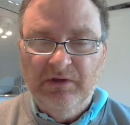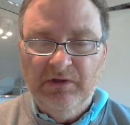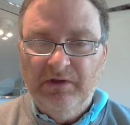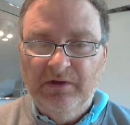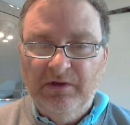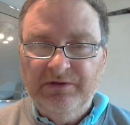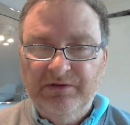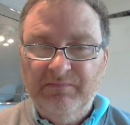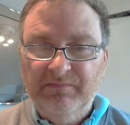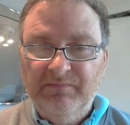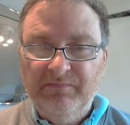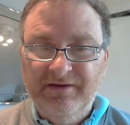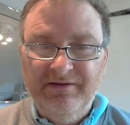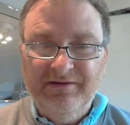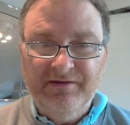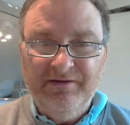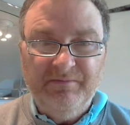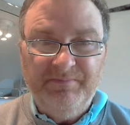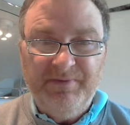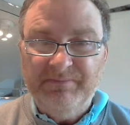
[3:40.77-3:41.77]
You might,
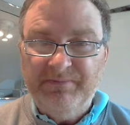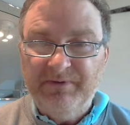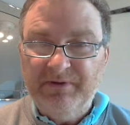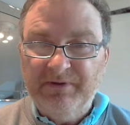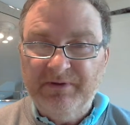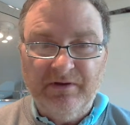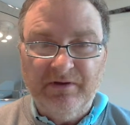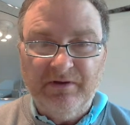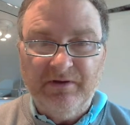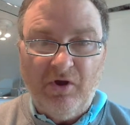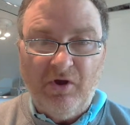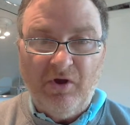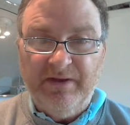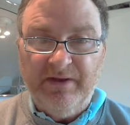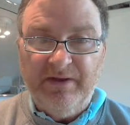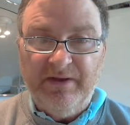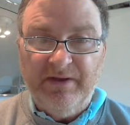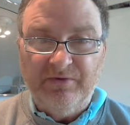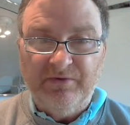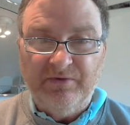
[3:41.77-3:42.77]
people are going to
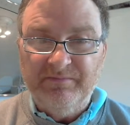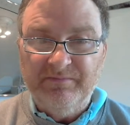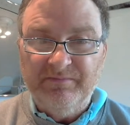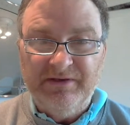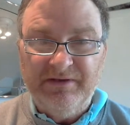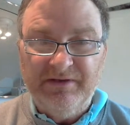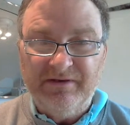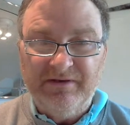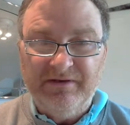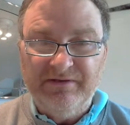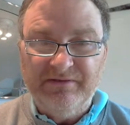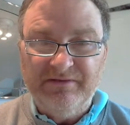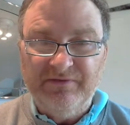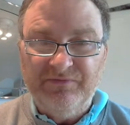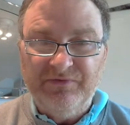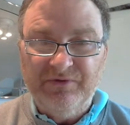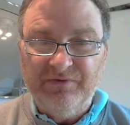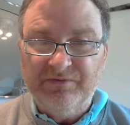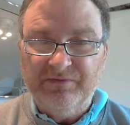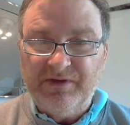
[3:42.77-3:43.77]
comment on them, and they're going to, if
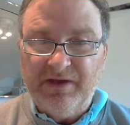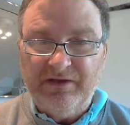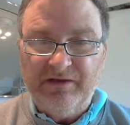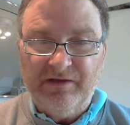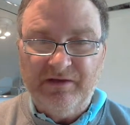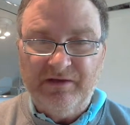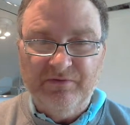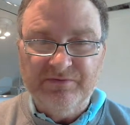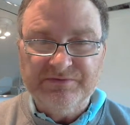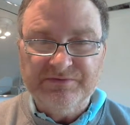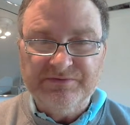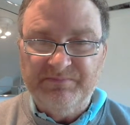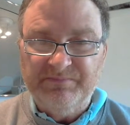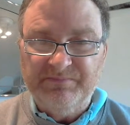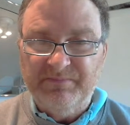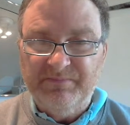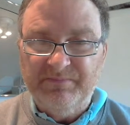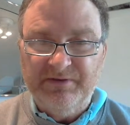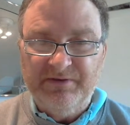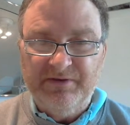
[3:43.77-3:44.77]
you're getting close to
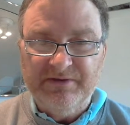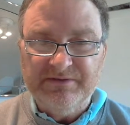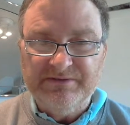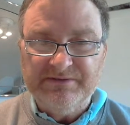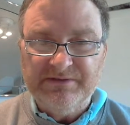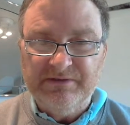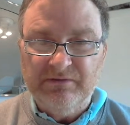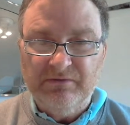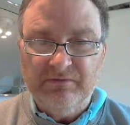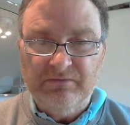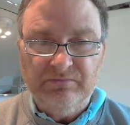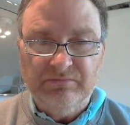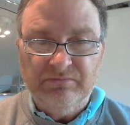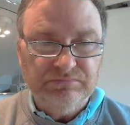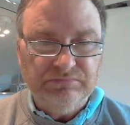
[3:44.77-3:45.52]
people and they see, oh,